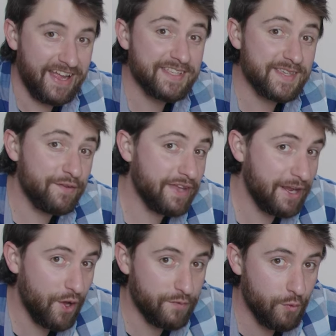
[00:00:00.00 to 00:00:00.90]
Instead of
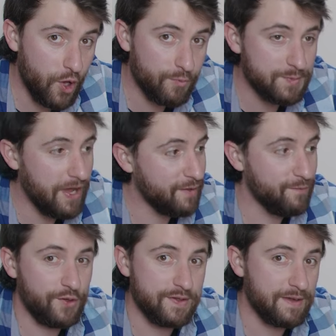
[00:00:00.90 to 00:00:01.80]
getting overwhelmed by
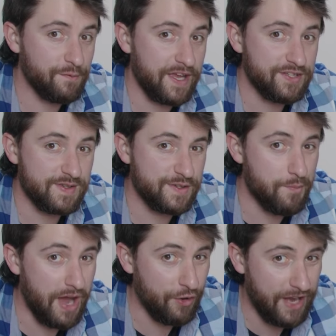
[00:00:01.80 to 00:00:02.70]
confusing features you
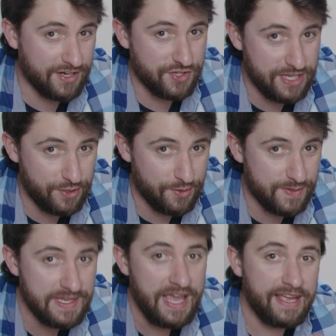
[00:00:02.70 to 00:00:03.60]
might not actually
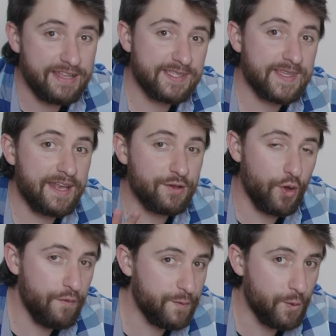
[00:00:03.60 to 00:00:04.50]
use, instead
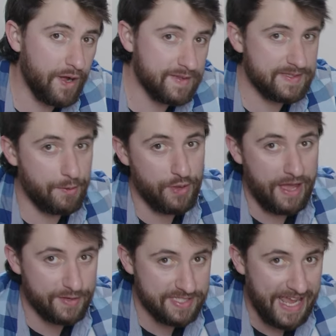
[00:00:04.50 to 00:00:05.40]
go for the ones that will
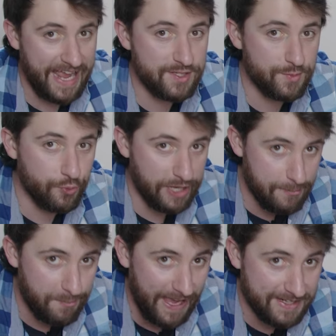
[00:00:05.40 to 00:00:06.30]
have a tangible
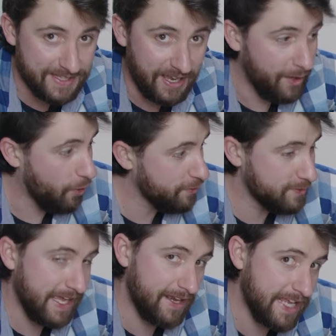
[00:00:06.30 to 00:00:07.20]
impact on
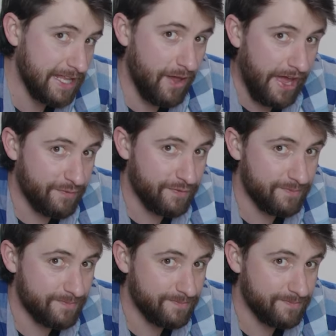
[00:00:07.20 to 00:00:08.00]
your day-to-day life.